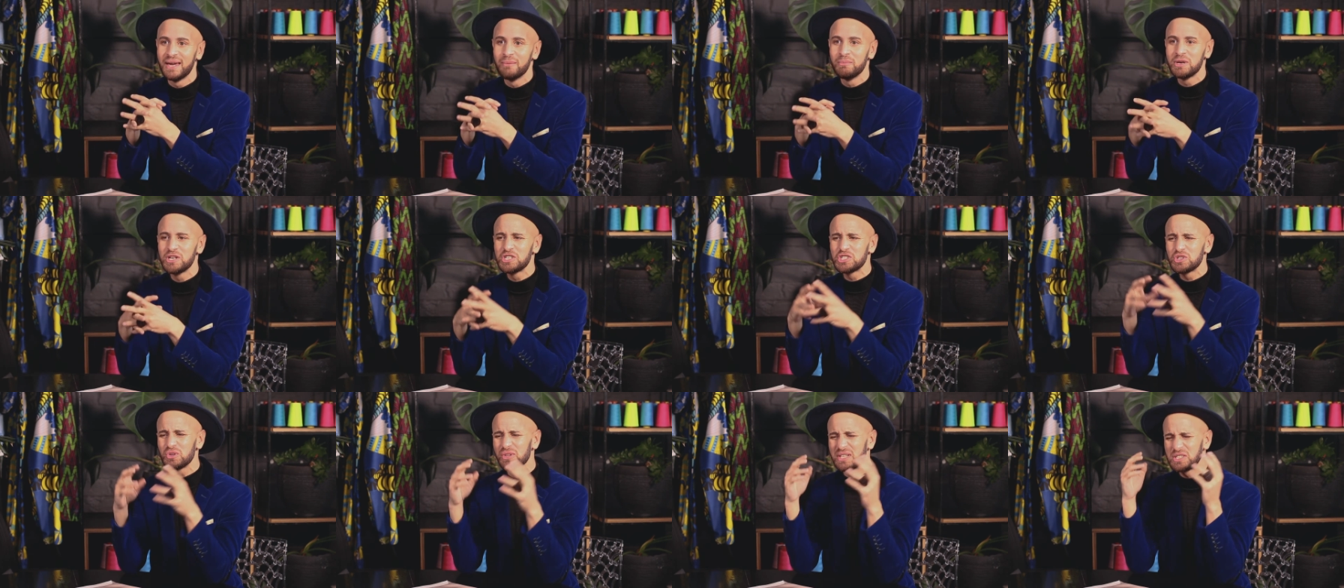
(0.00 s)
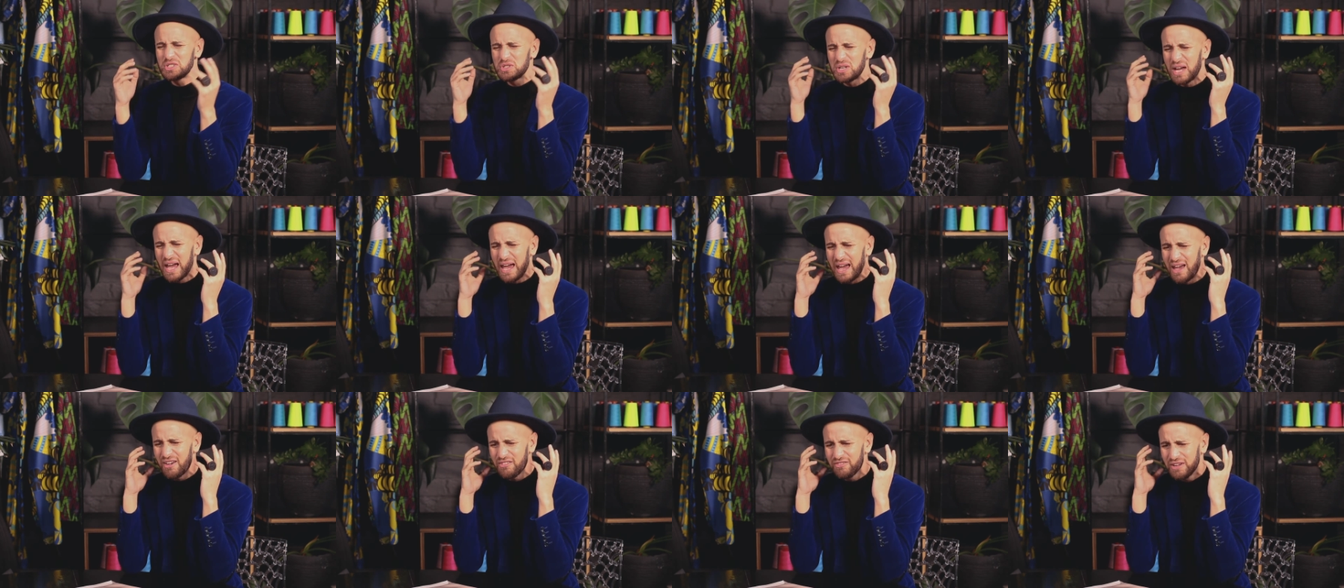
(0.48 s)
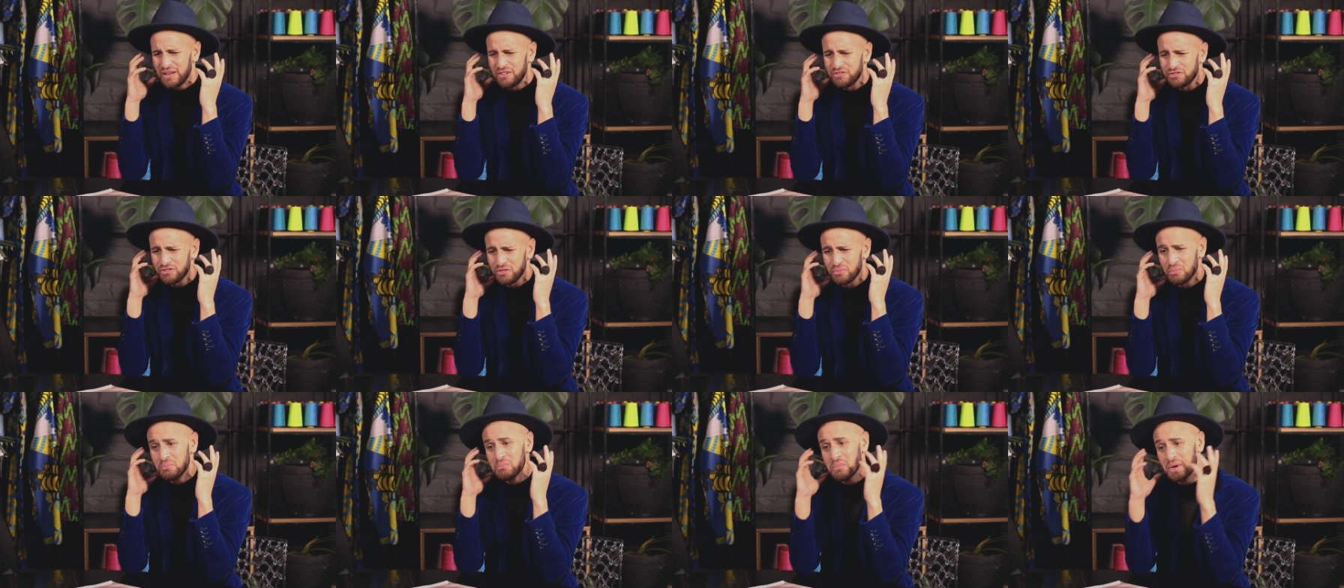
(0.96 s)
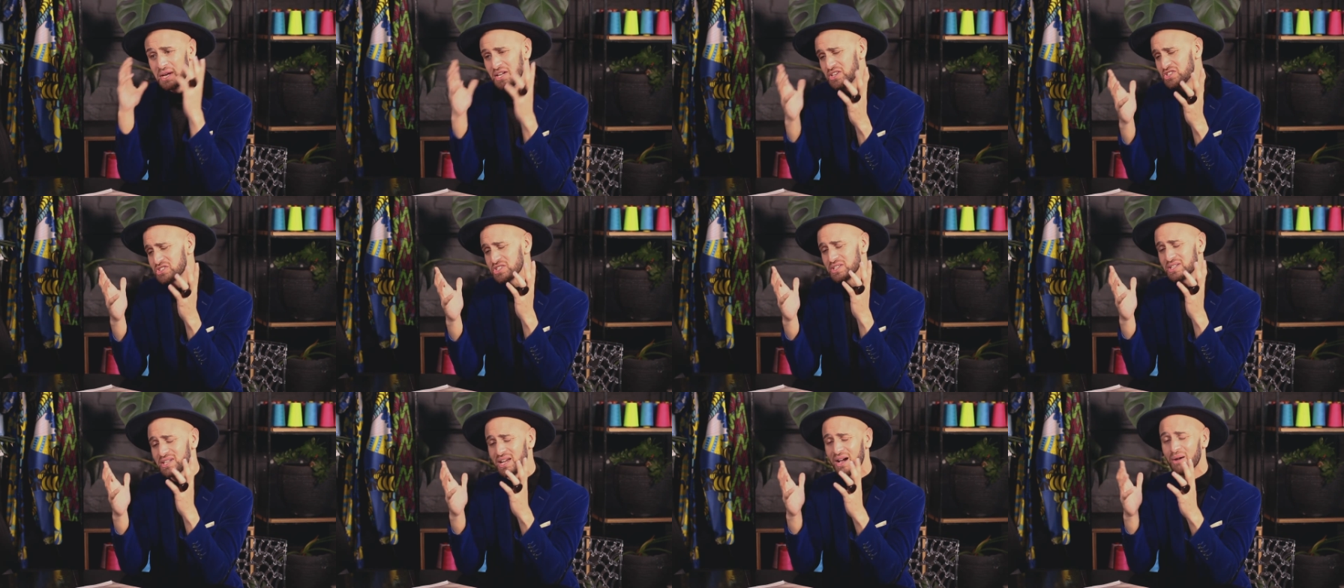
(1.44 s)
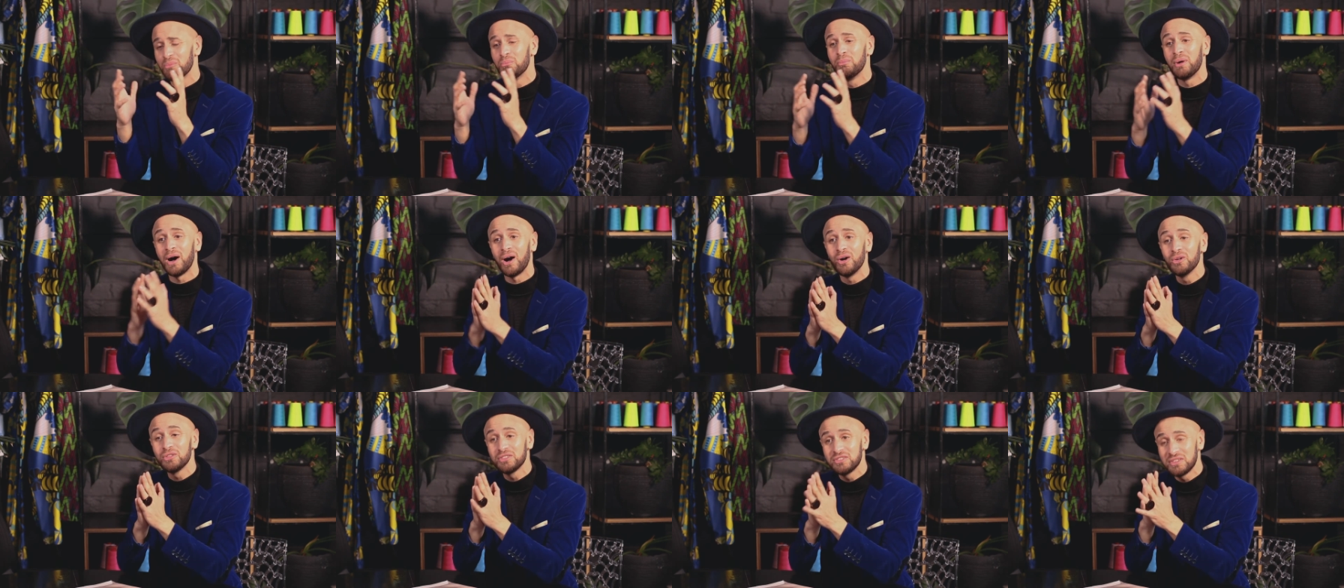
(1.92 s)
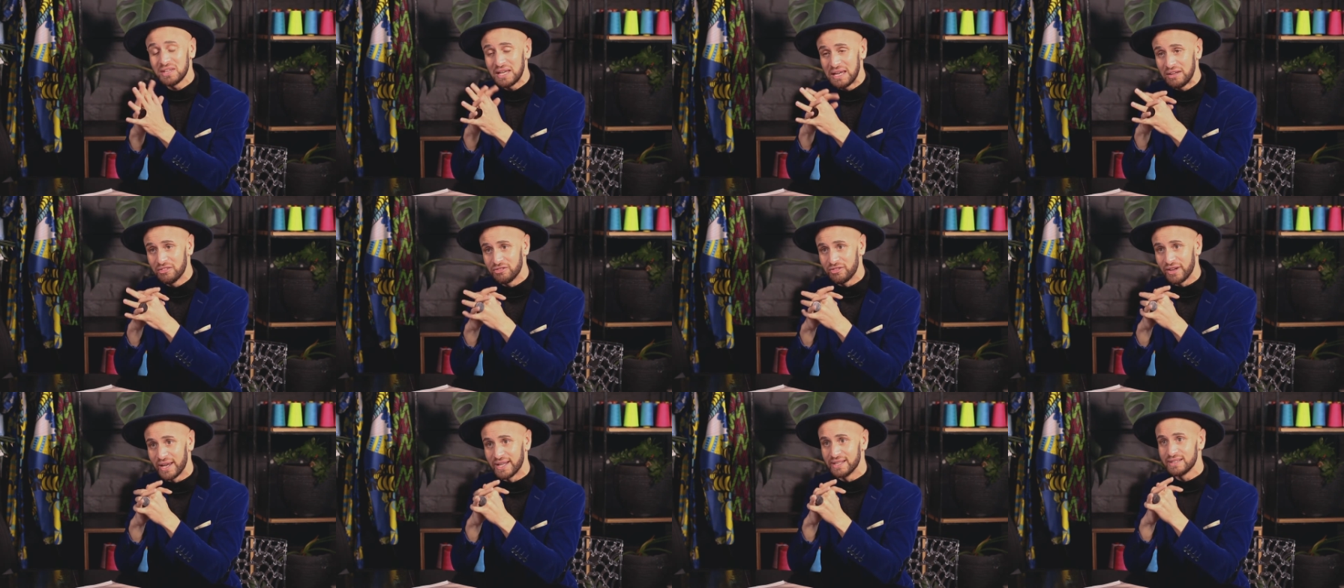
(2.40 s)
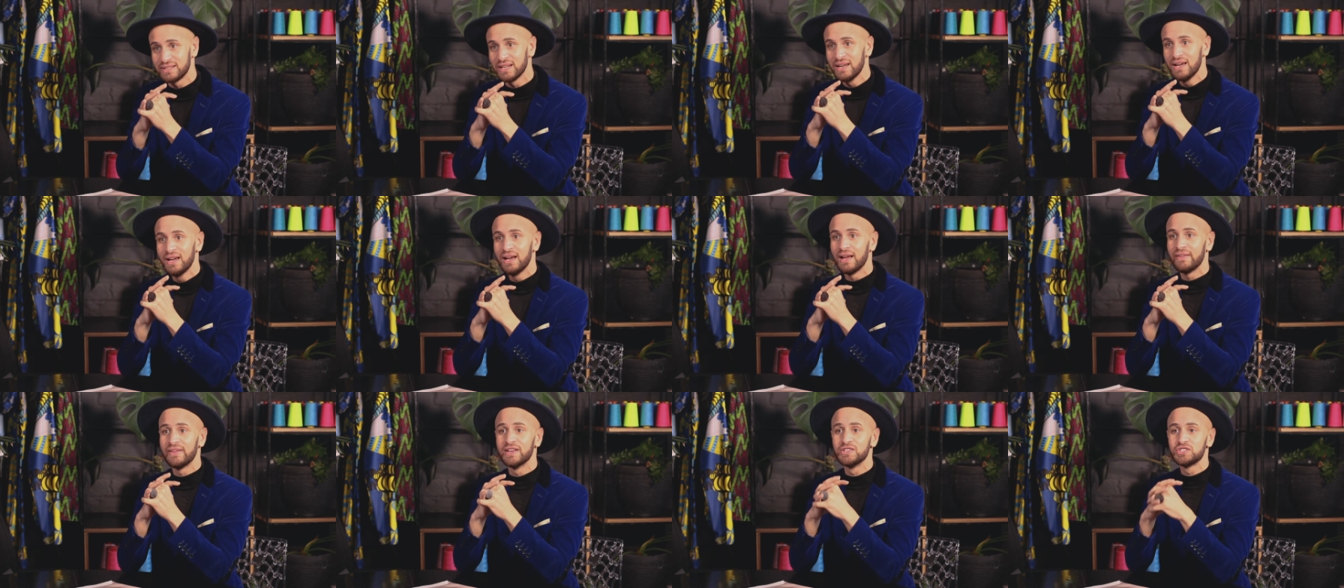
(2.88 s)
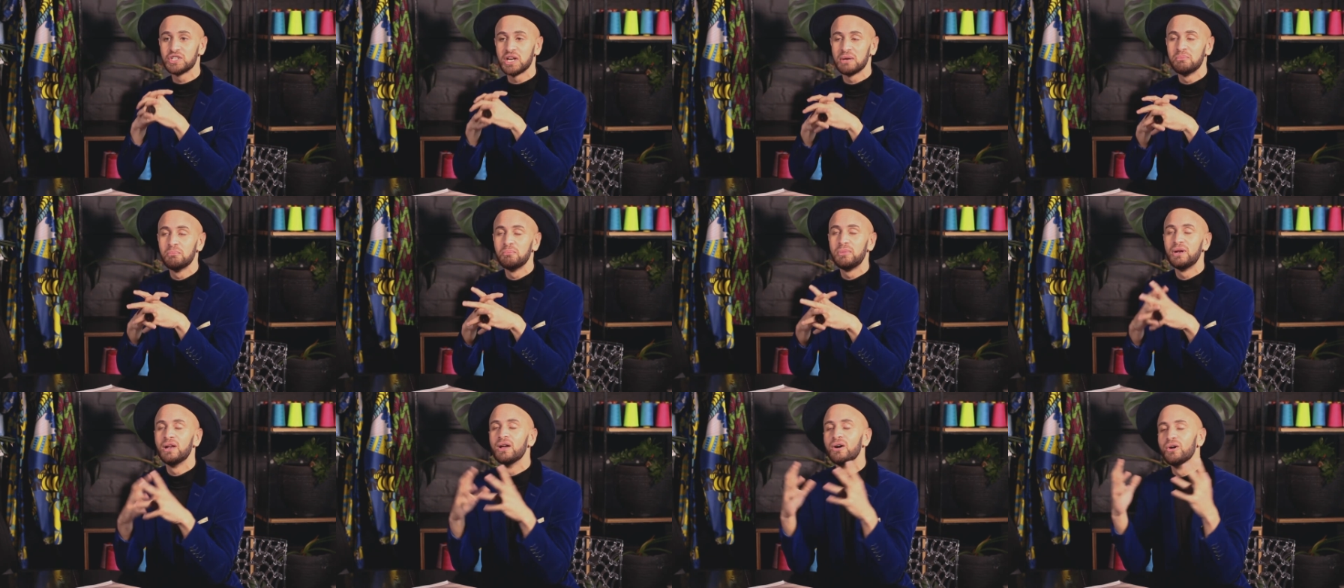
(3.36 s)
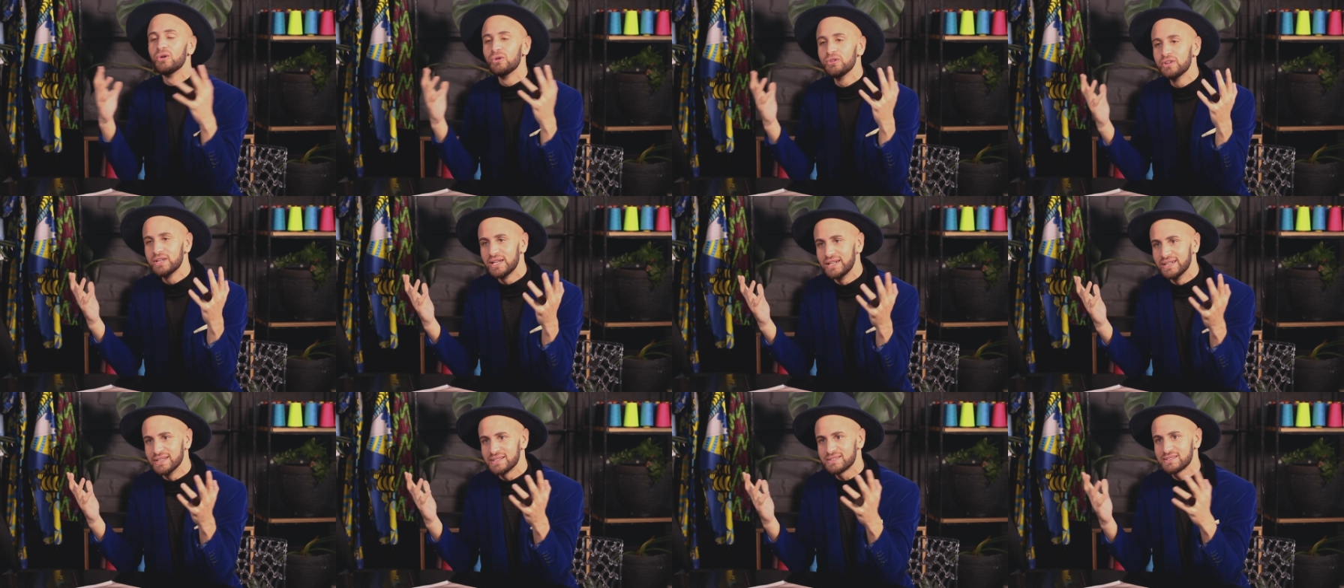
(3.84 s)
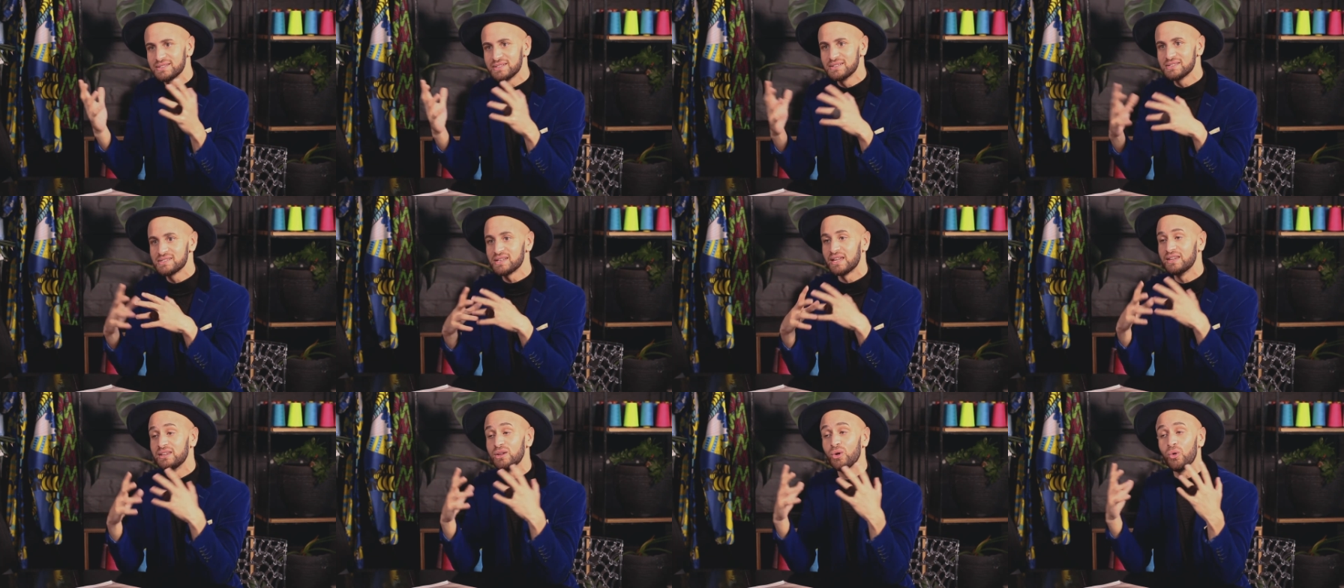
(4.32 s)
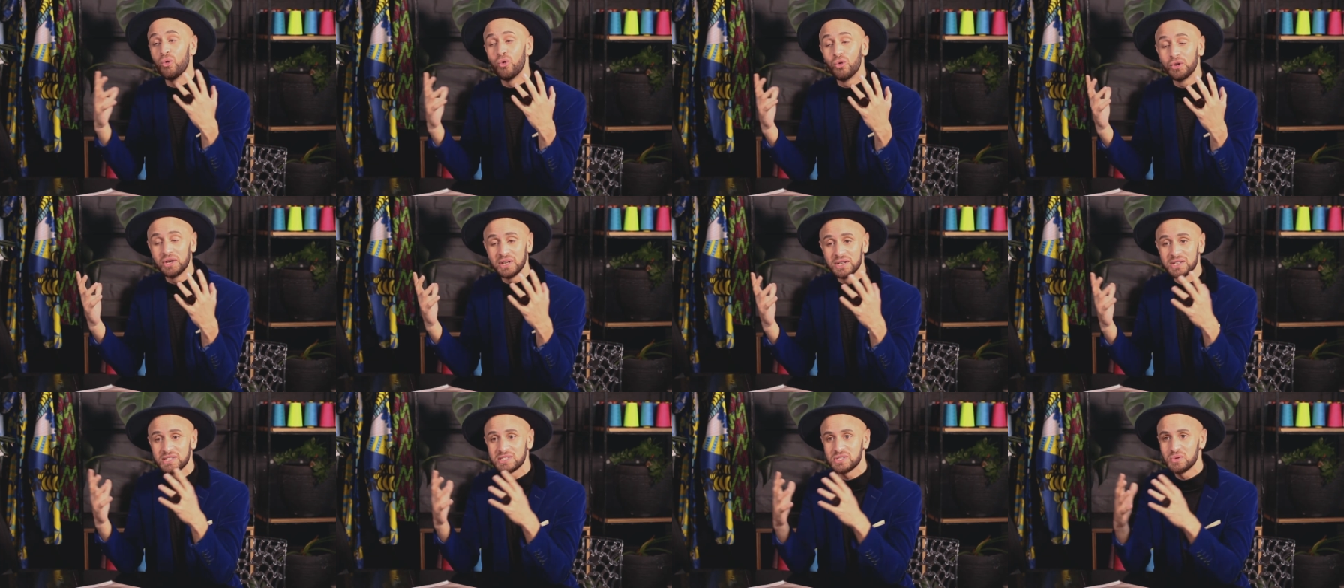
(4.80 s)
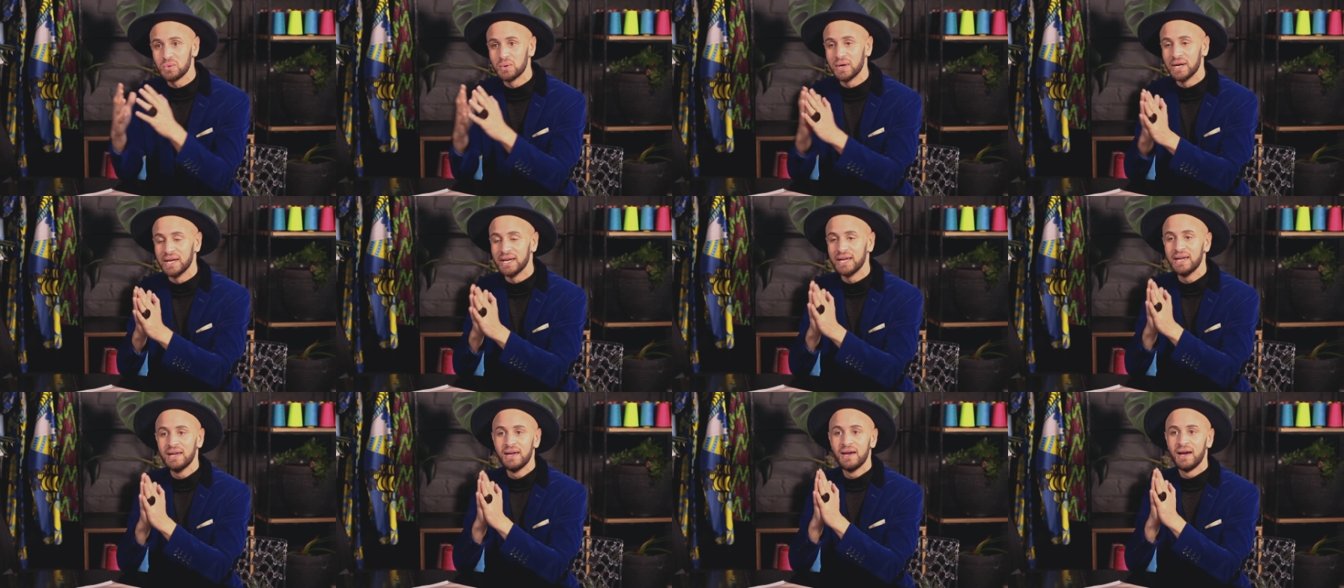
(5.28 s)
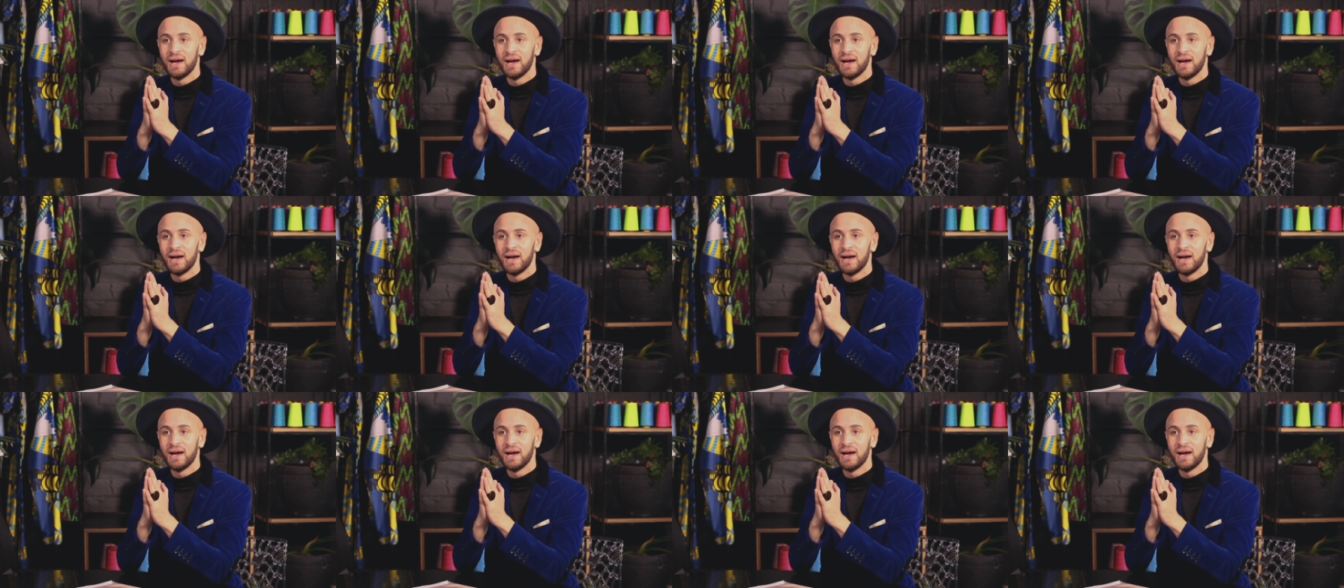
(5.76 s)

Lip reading: Make sure that you have information about the event and that you can blow the listeners and the audience away